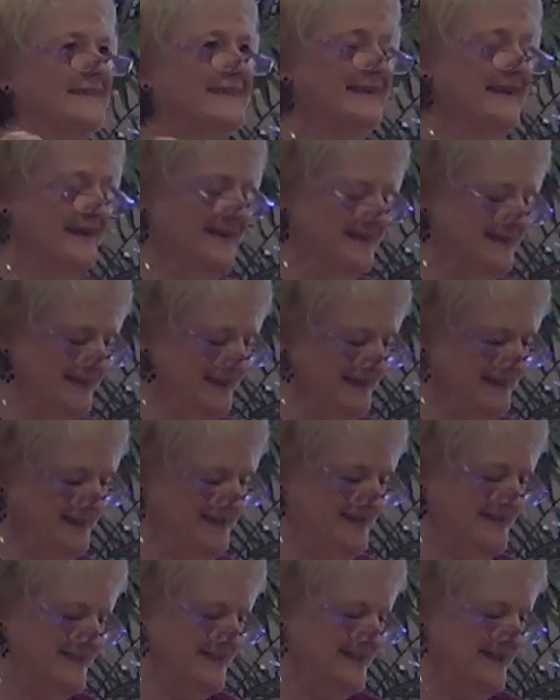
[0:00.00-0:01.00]
God
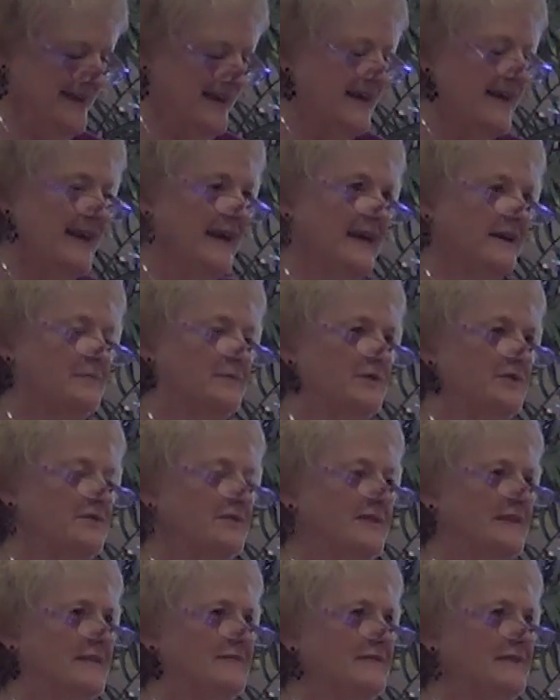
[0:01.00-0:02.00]
is. And when you
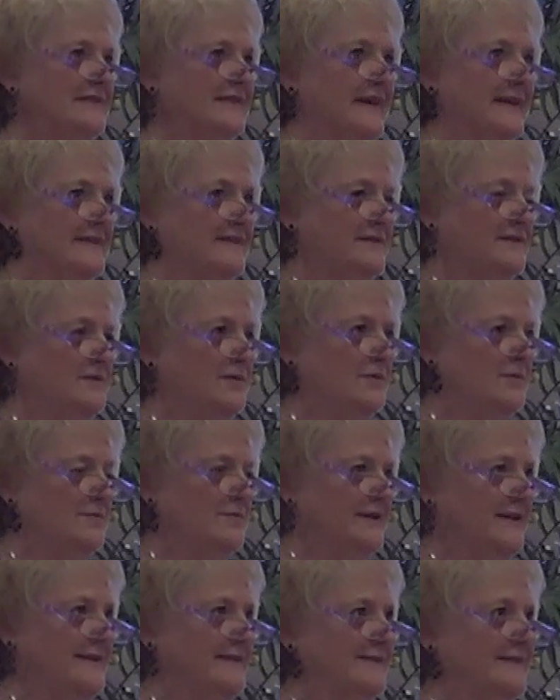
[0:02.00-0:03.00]
live in that
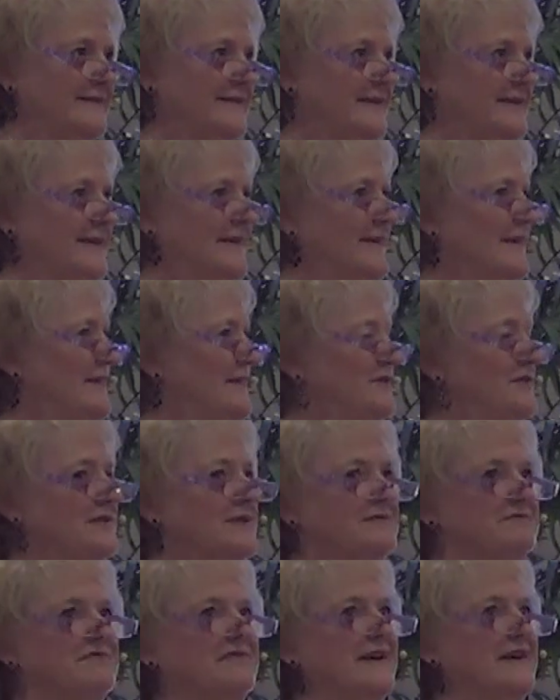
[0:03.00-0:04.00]
knowing, you
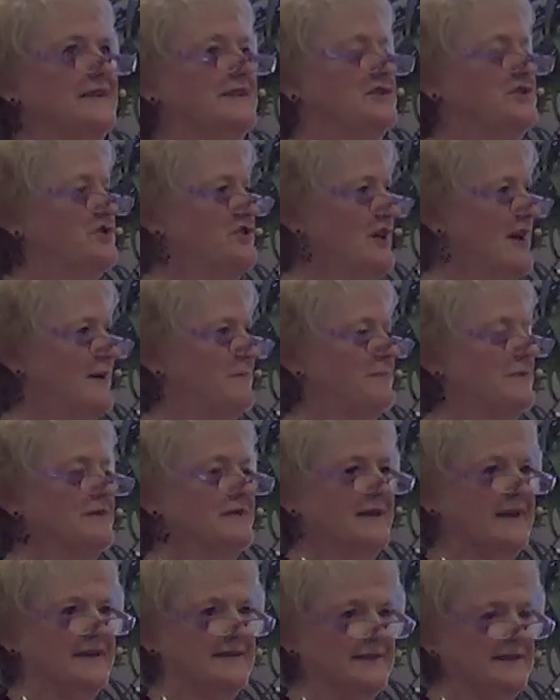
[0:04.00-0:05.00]
can find a
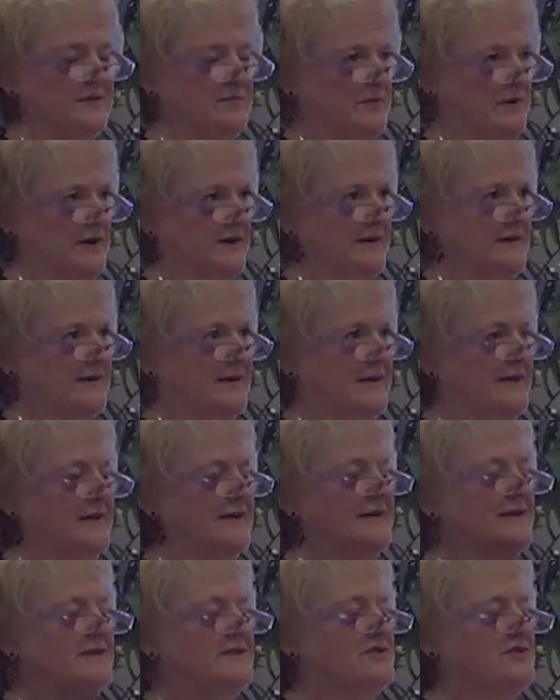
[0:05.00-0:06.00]
chapel anywhere
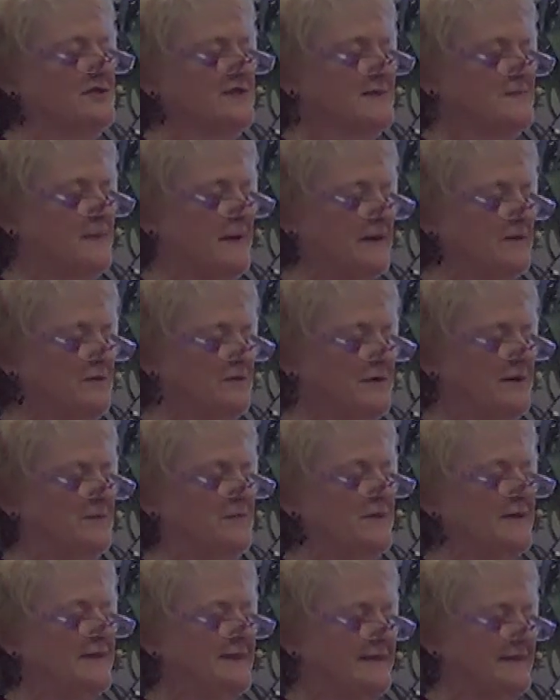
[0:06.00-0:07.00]
just by
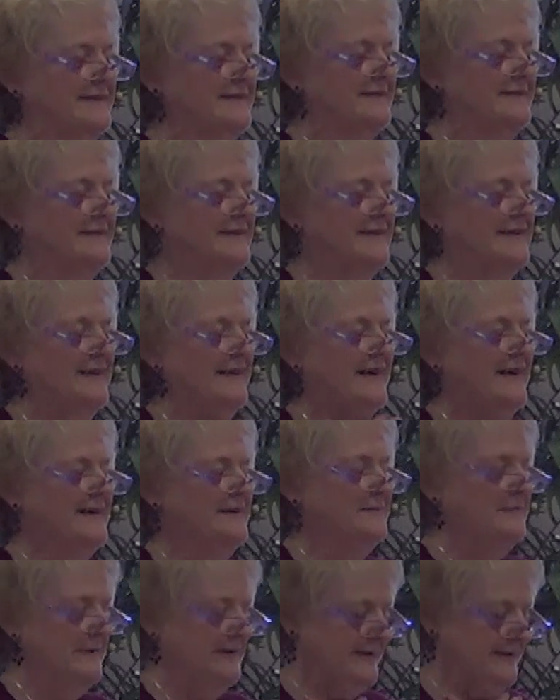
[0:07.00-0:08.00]
going within
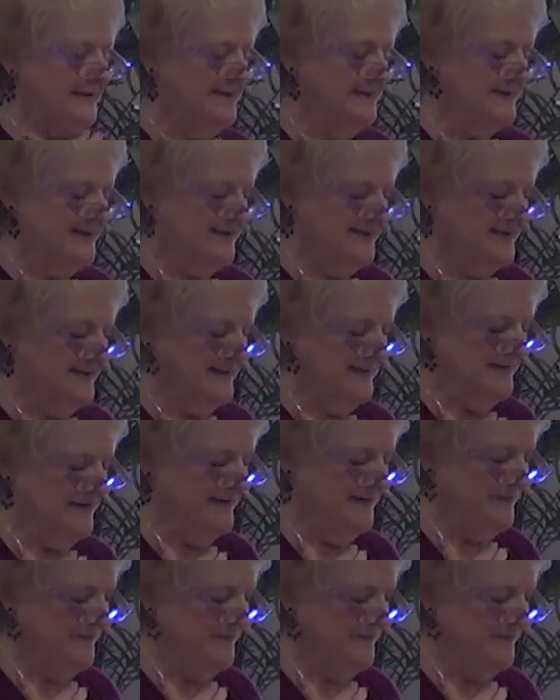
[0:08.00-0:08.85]
and being still.